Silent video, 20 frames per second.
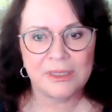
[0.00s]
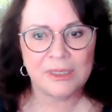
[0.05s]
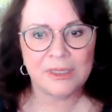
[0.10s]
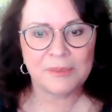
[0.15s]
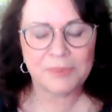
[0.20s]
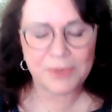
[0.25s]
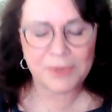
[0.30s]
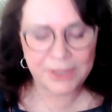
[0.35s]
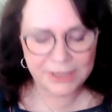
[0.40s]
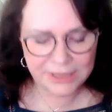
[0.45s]

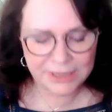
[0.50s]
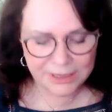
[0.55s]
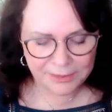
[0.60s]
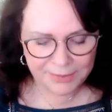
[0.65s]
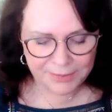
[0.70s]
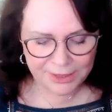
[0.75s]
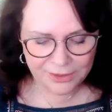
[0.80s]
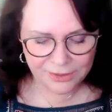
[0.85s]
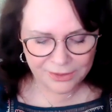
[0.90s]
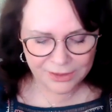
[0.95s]
a place to
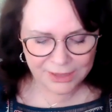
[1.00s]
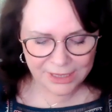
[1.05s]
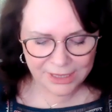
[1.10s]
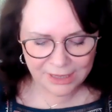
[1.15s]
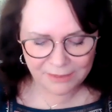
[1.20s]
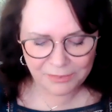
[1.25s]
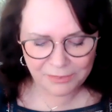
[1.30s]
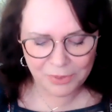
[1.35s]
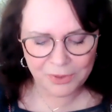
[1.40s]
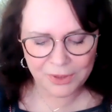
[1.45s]
be looked
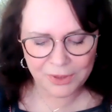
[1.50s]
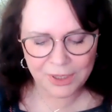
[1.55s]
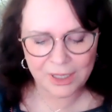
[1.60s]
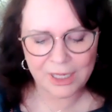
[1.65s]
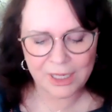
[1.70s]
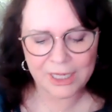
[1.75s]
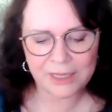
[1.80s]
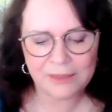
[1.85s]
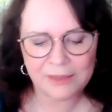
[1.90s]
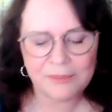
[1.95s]
at. Poor
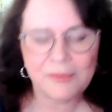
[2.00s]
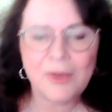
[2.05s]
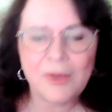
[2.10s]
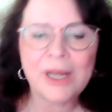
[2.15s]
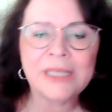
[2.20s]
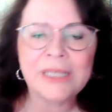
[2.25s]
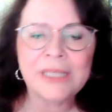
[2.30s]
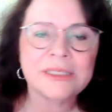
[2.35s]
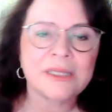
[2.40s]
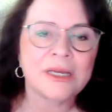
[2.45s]
guy.
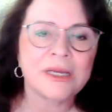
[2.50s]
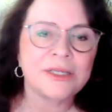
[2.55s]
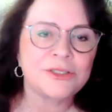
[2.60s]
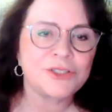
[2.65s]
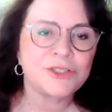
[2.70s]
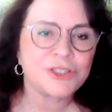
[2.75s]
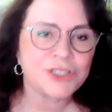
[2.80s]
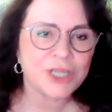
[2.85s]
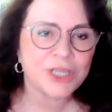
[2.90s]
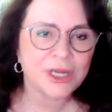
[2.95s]
My
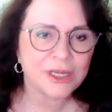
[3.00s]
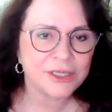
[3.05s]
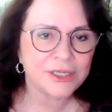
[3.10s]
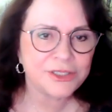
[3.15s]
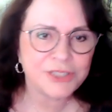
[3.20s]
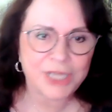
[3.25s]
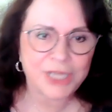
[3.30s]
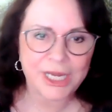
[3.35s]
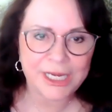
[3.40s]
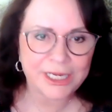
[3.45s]
son J-
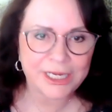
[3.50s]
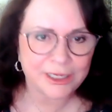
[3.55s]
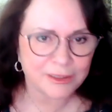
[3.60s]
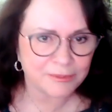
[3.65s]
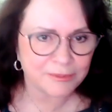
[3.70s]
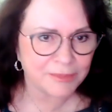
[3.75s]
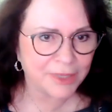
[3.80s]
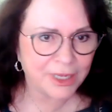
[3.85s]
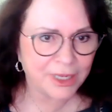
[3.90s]
Jacob,